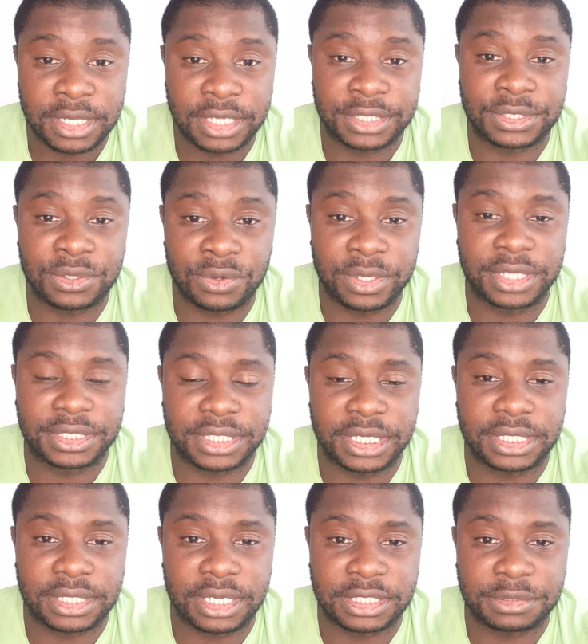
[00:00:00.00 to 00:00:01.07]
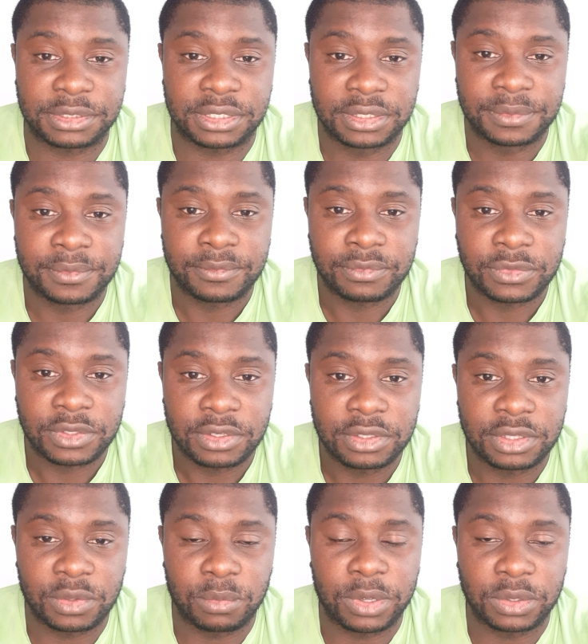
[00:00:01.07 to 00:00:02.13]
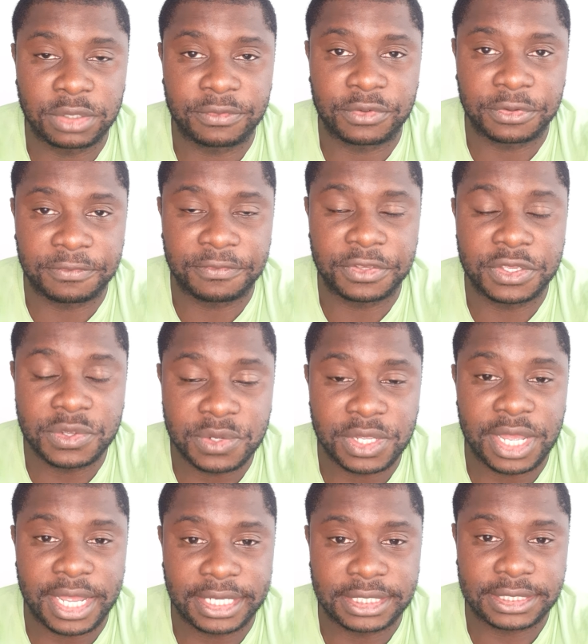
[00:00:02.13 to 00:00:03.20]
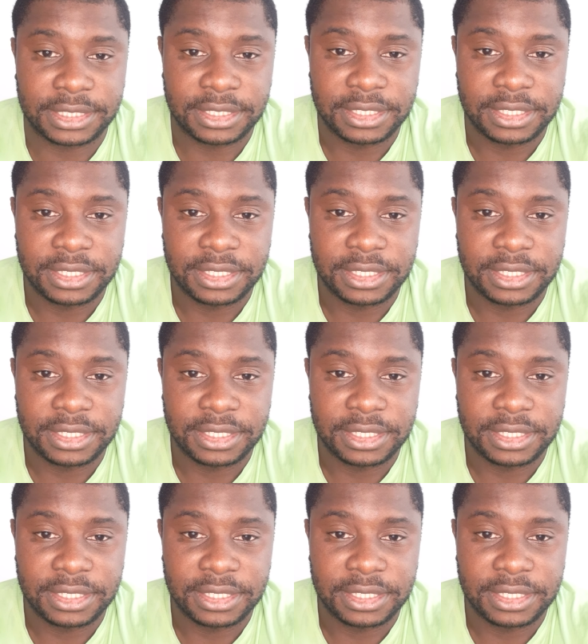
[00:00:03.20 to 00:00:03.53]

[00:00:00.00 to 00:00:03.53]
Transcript: as long as it does the world of good for you guys.